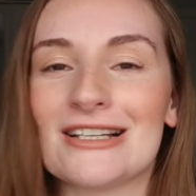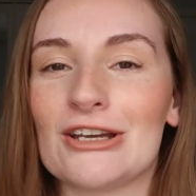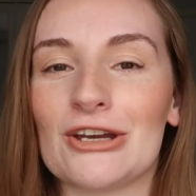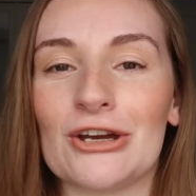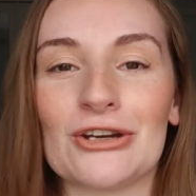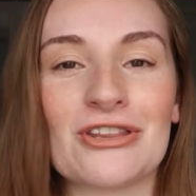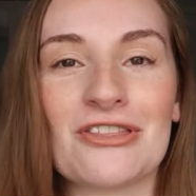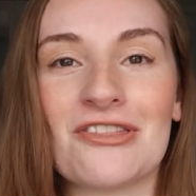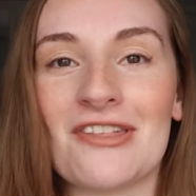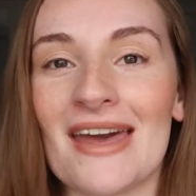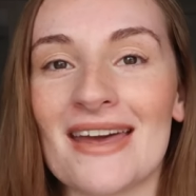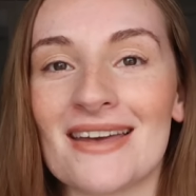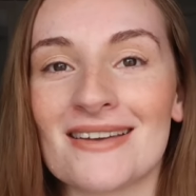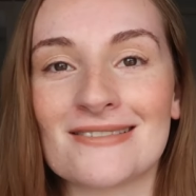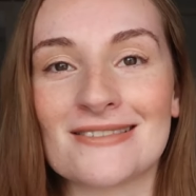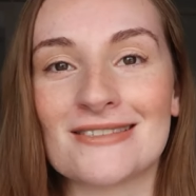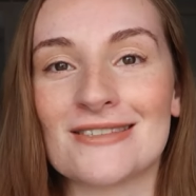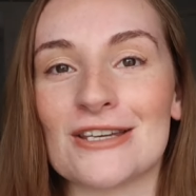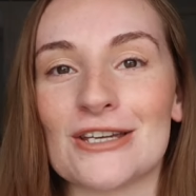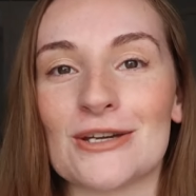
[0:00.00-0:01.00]
good
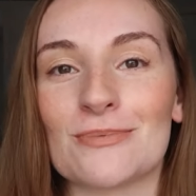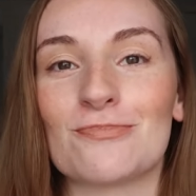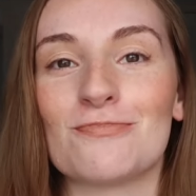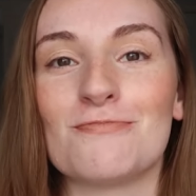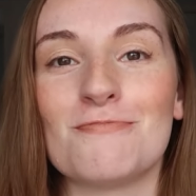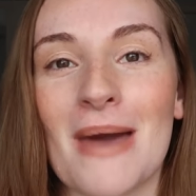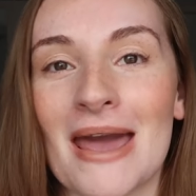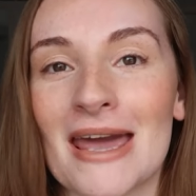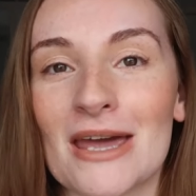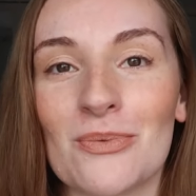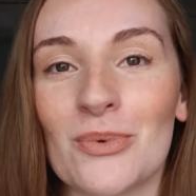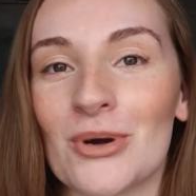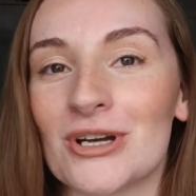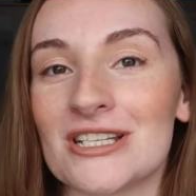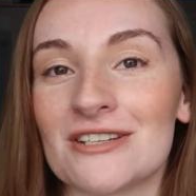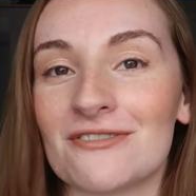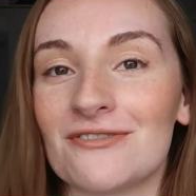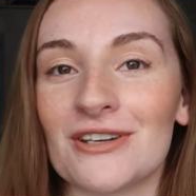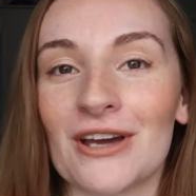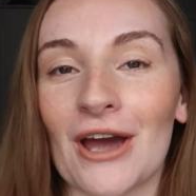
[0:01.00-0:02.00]
things that you
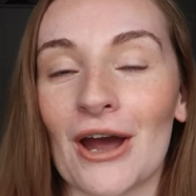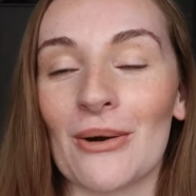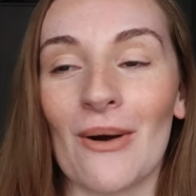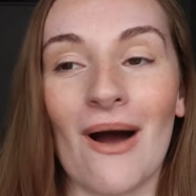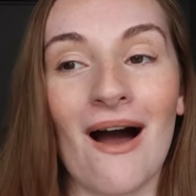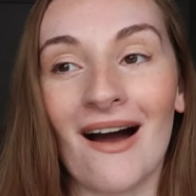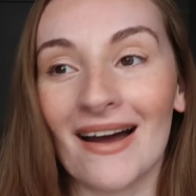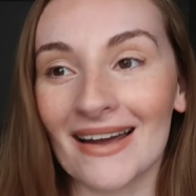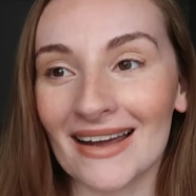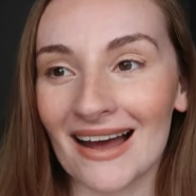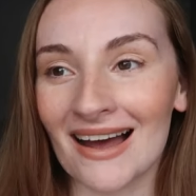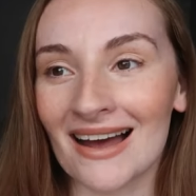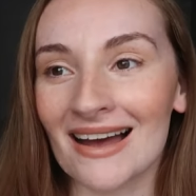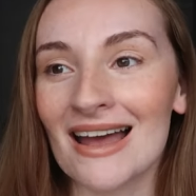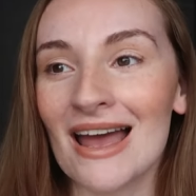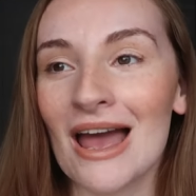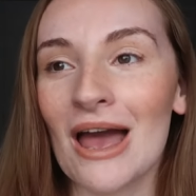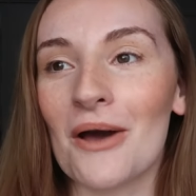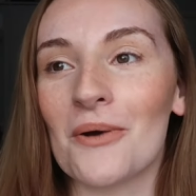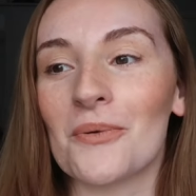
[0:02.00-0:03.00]
would if you go higher.
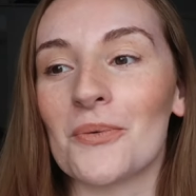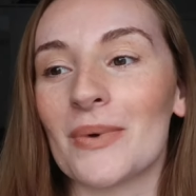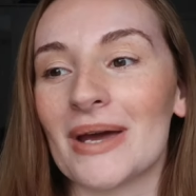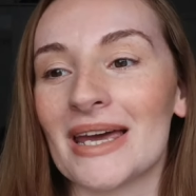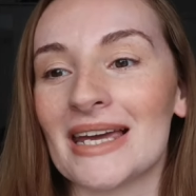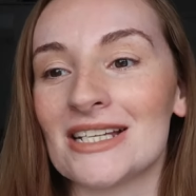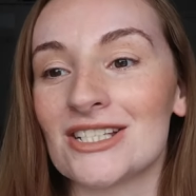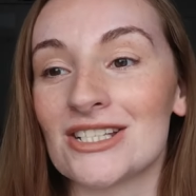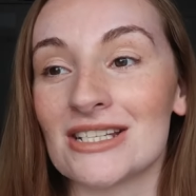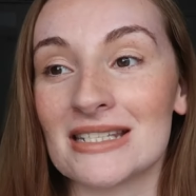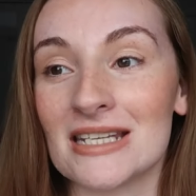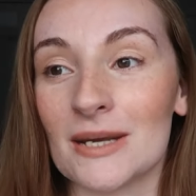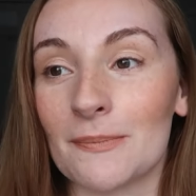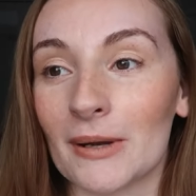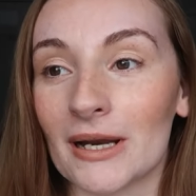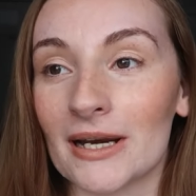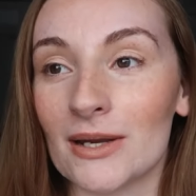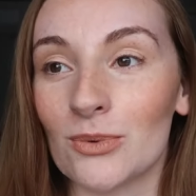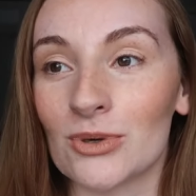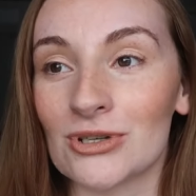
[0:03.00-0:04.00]
We just
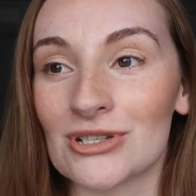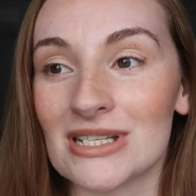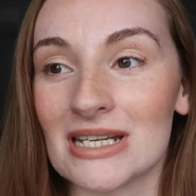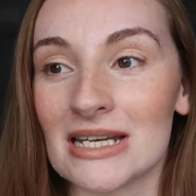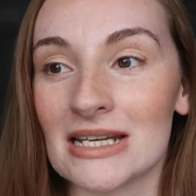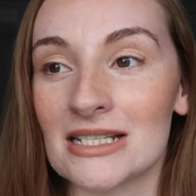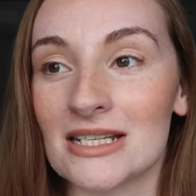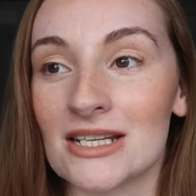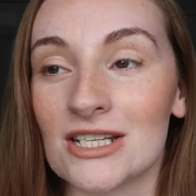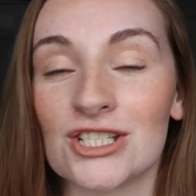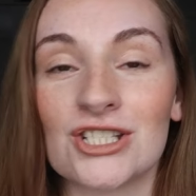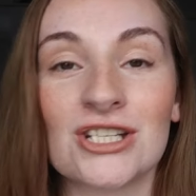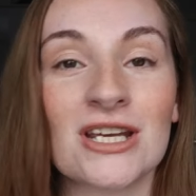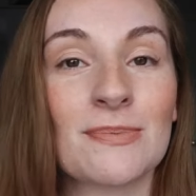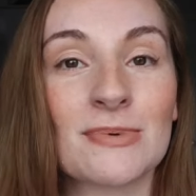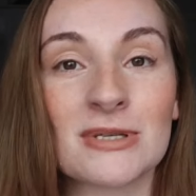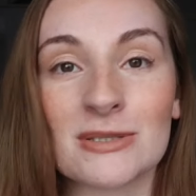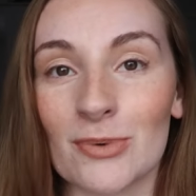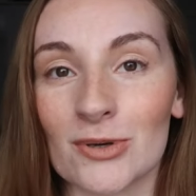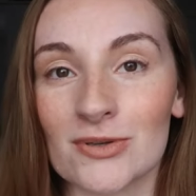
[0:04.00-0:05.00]
typically wanted as
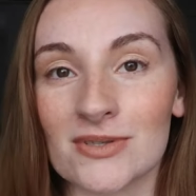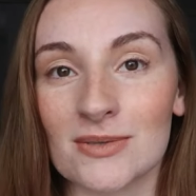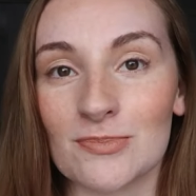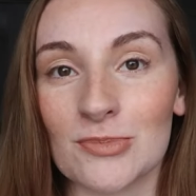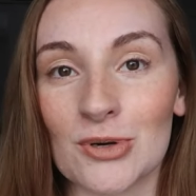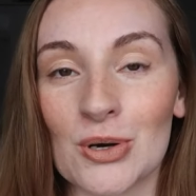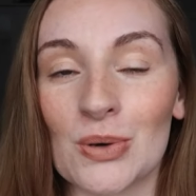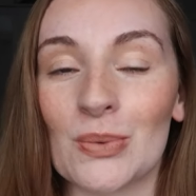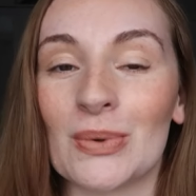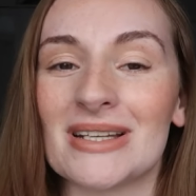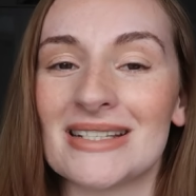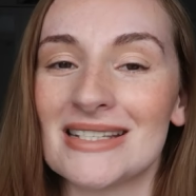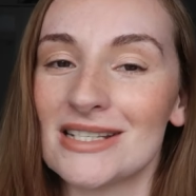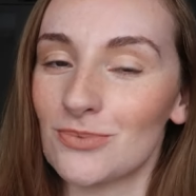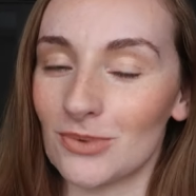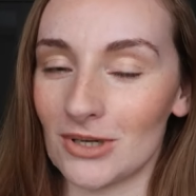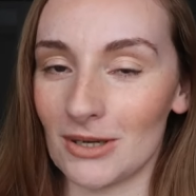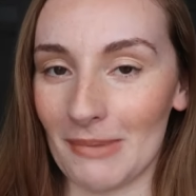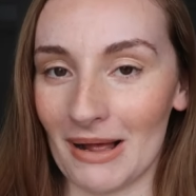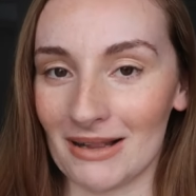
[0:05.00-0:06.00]
cheap as possible. We did
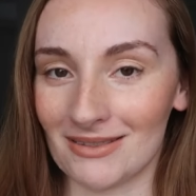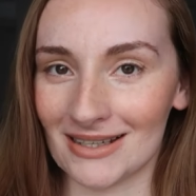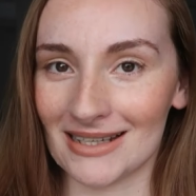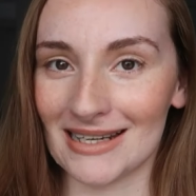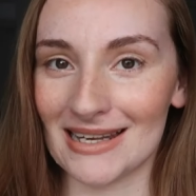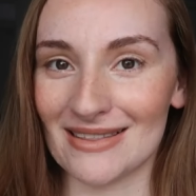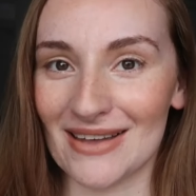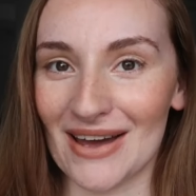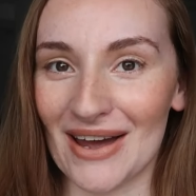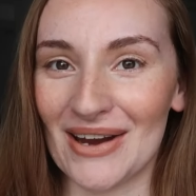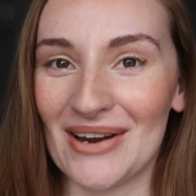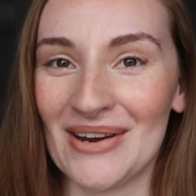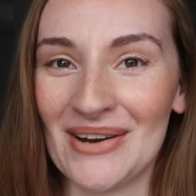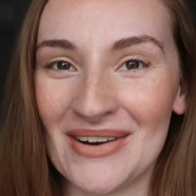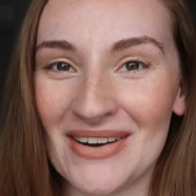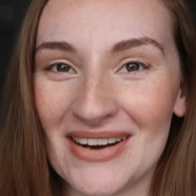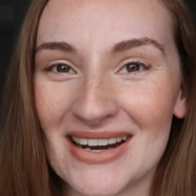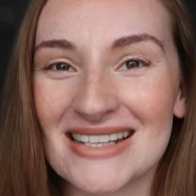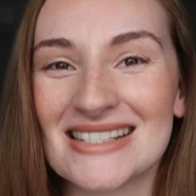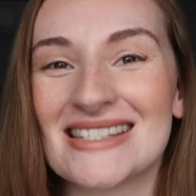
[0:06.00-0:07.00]
want a balcony though,
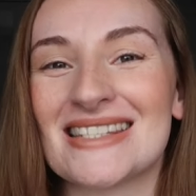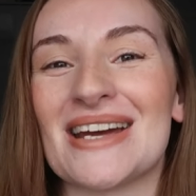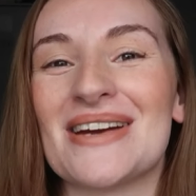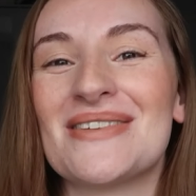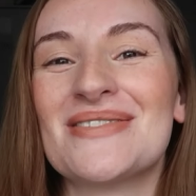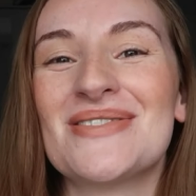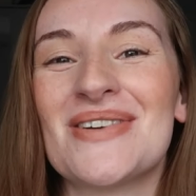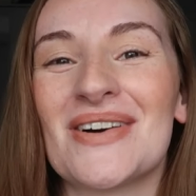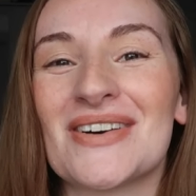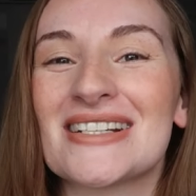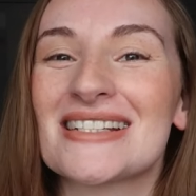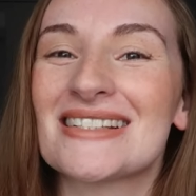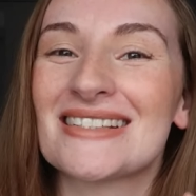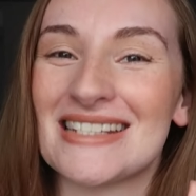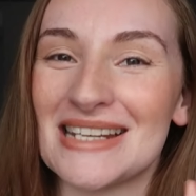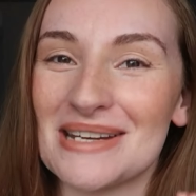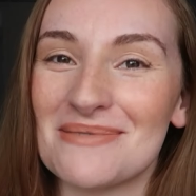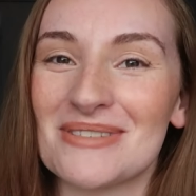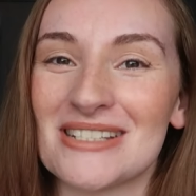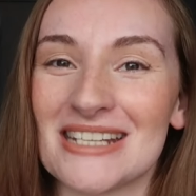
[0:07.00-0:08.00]
so not
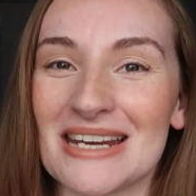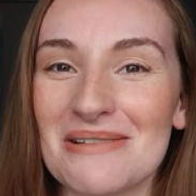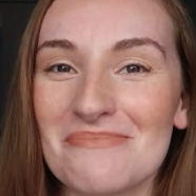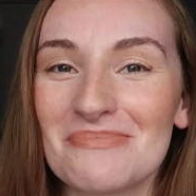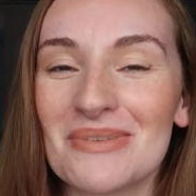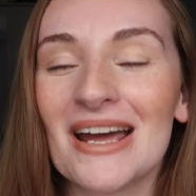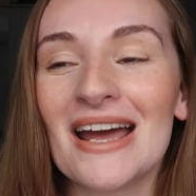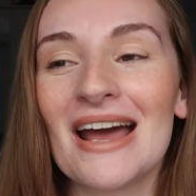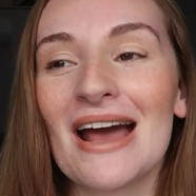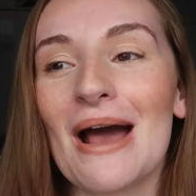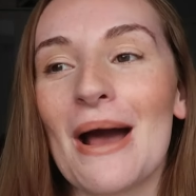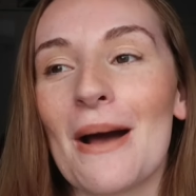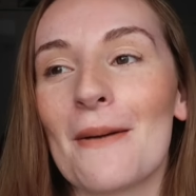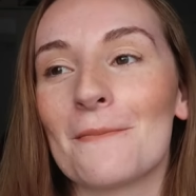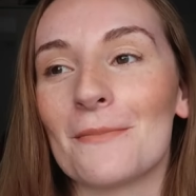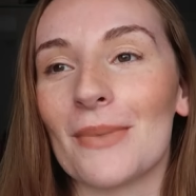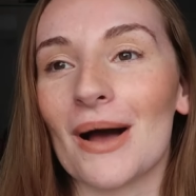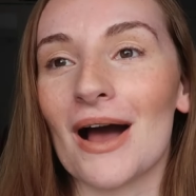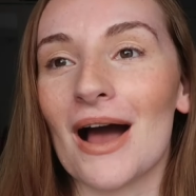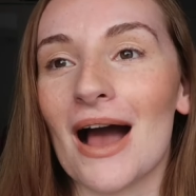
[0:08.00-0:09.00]
cheap,
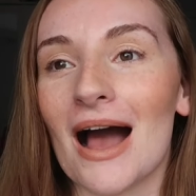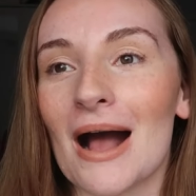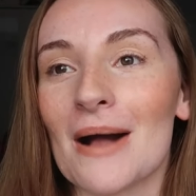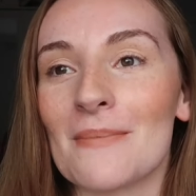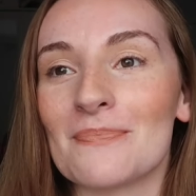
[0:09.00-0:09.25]
but